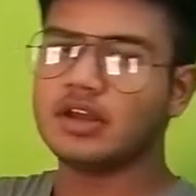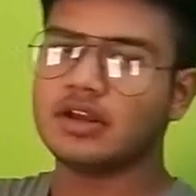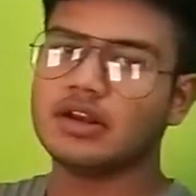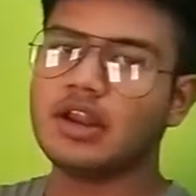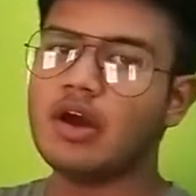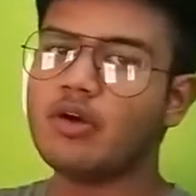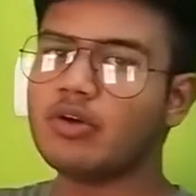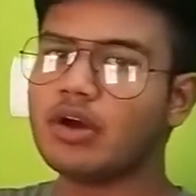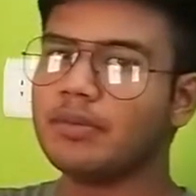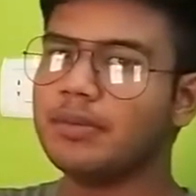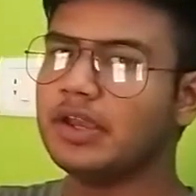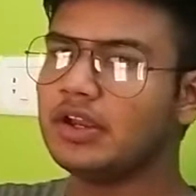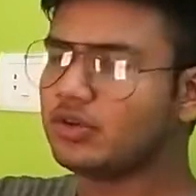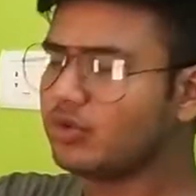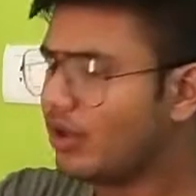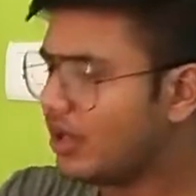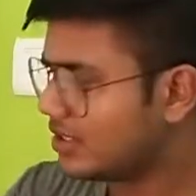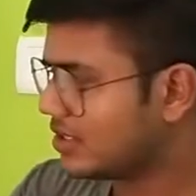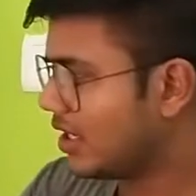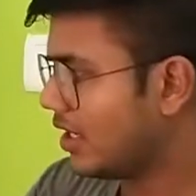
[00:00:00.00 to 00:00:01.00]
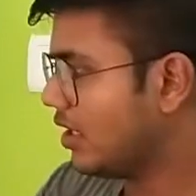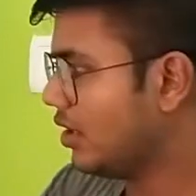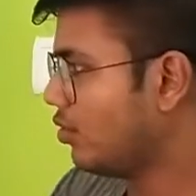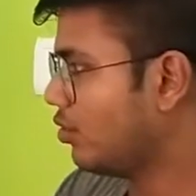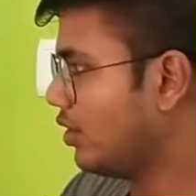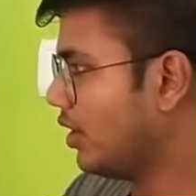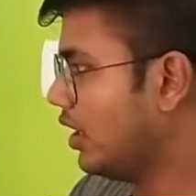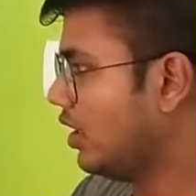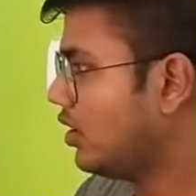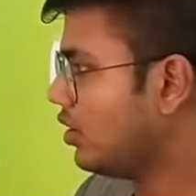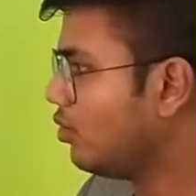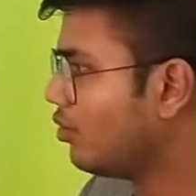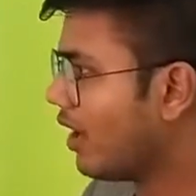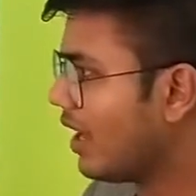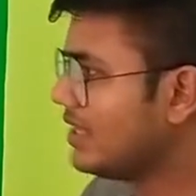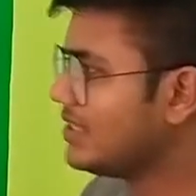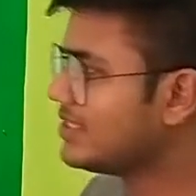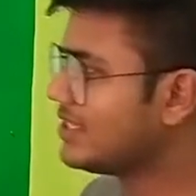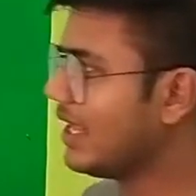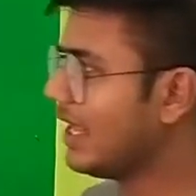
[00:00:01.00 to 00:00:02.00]
Now coming to SI unit, you
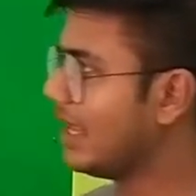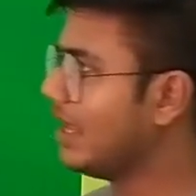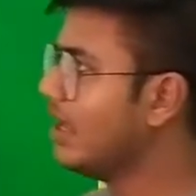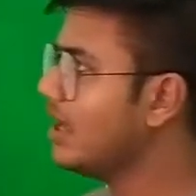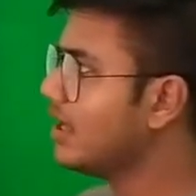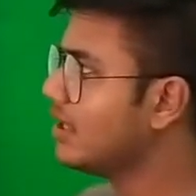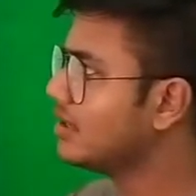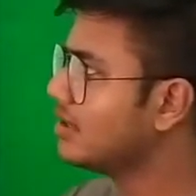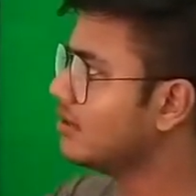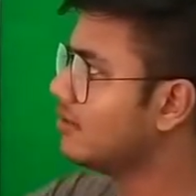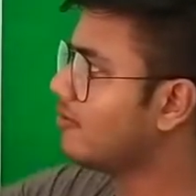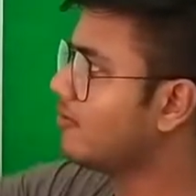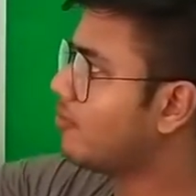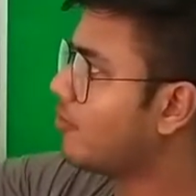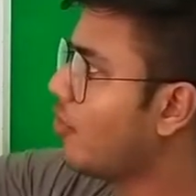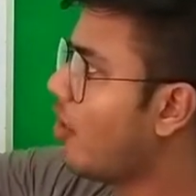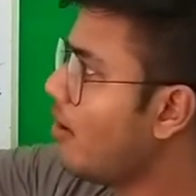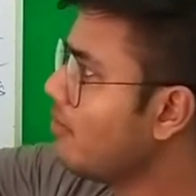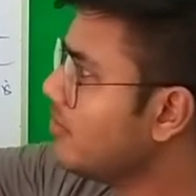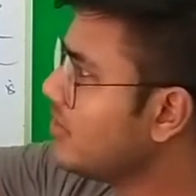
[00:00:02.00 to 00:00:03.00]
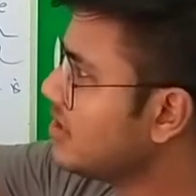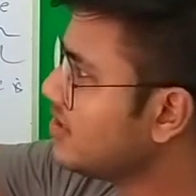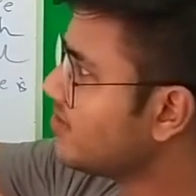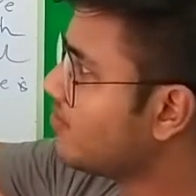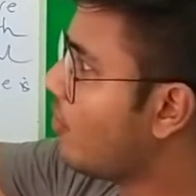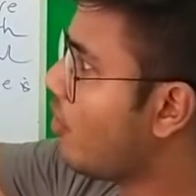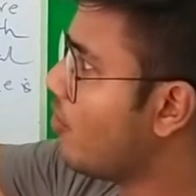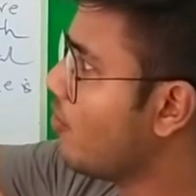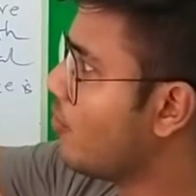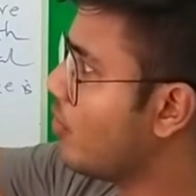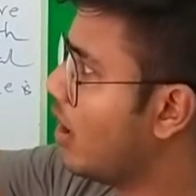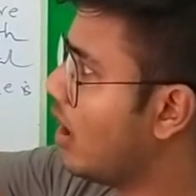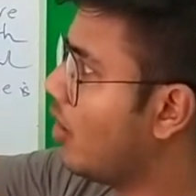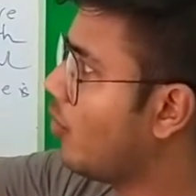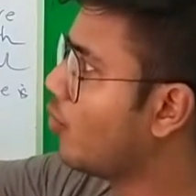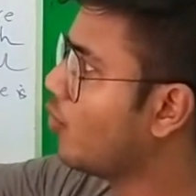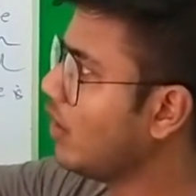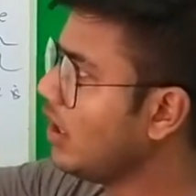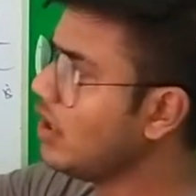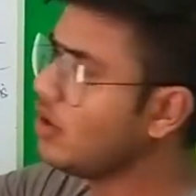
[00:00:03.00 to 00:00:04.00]
can say from this formula
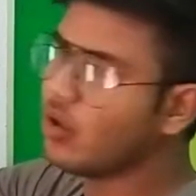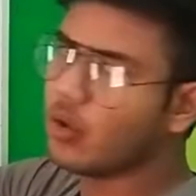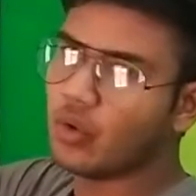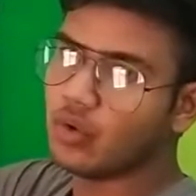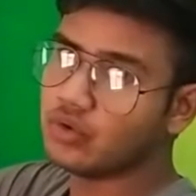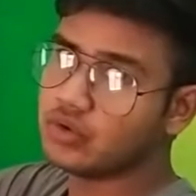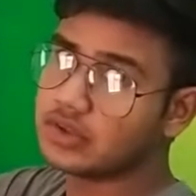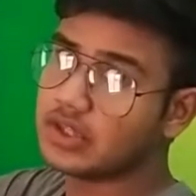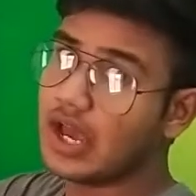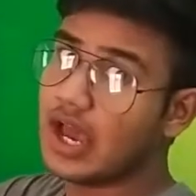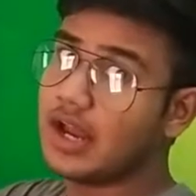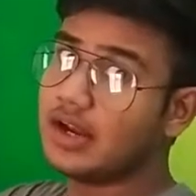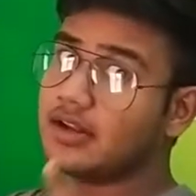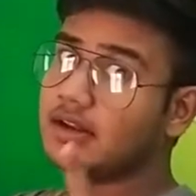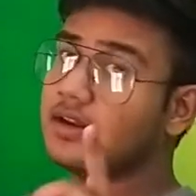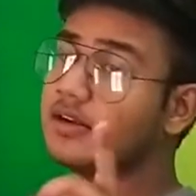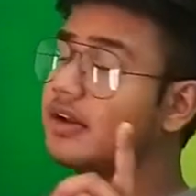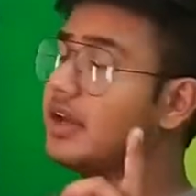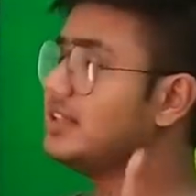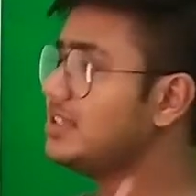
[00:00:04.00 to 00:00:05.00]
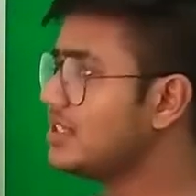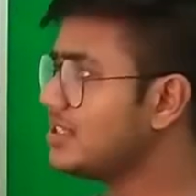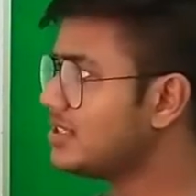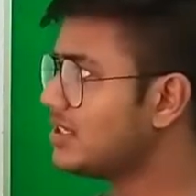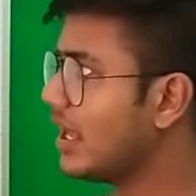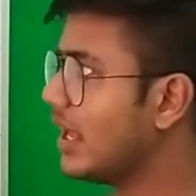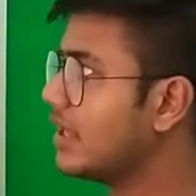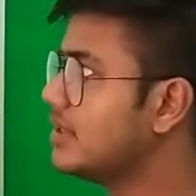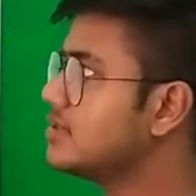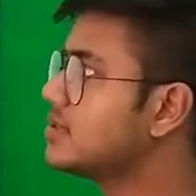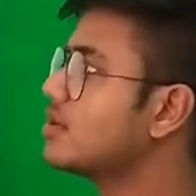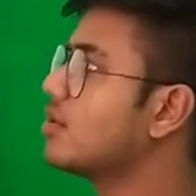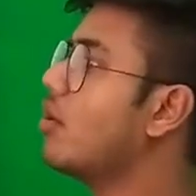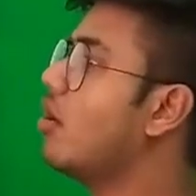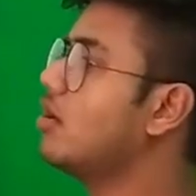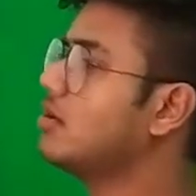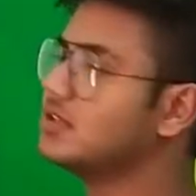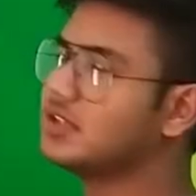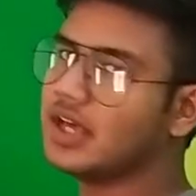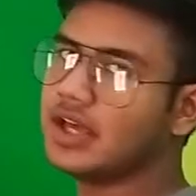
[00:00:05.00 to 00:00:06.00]
we know that resistance
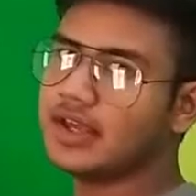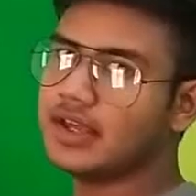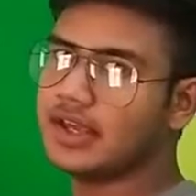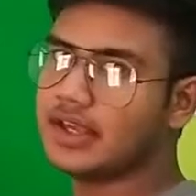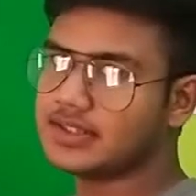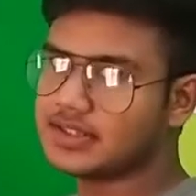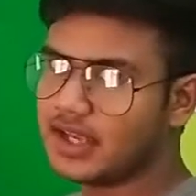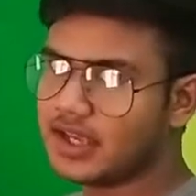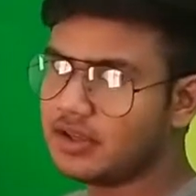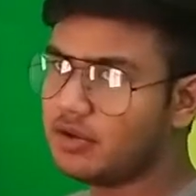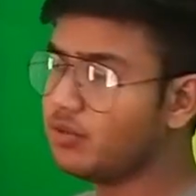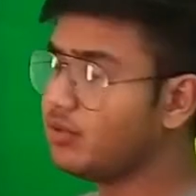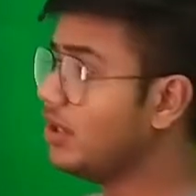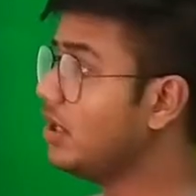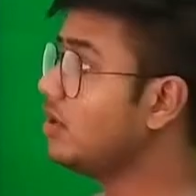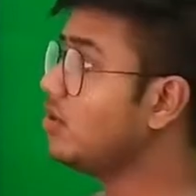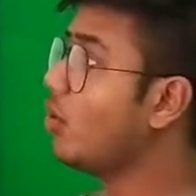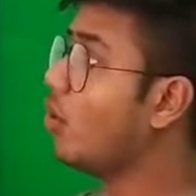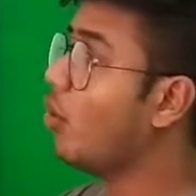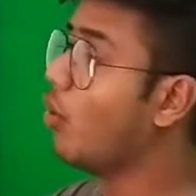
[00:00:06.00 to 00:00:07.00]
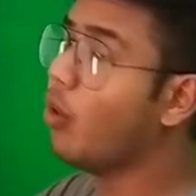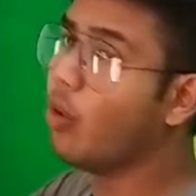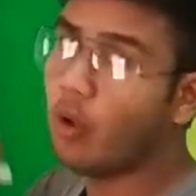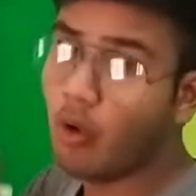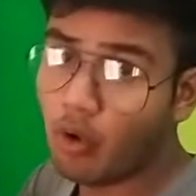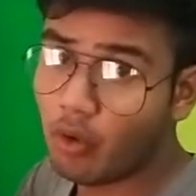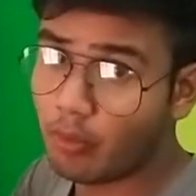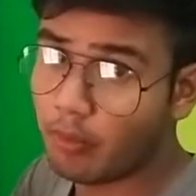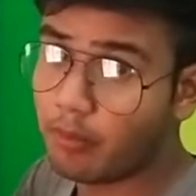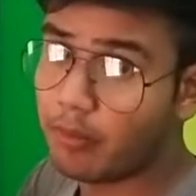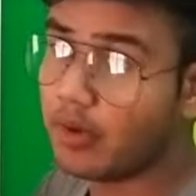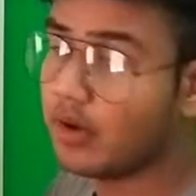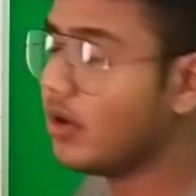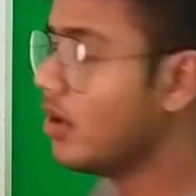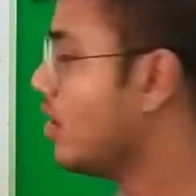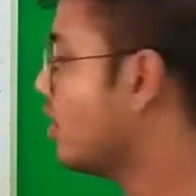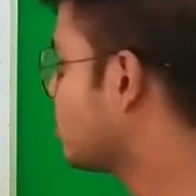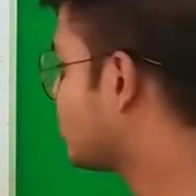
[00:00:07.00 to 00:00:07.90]
got the SI unit ohm.